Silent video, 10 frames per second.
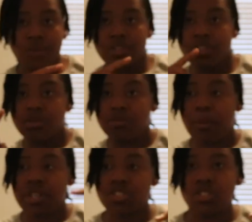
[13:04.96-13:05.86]
we're gonna, me
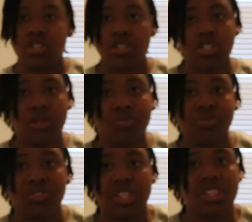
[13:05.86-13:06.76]
and my sister are gonna start moving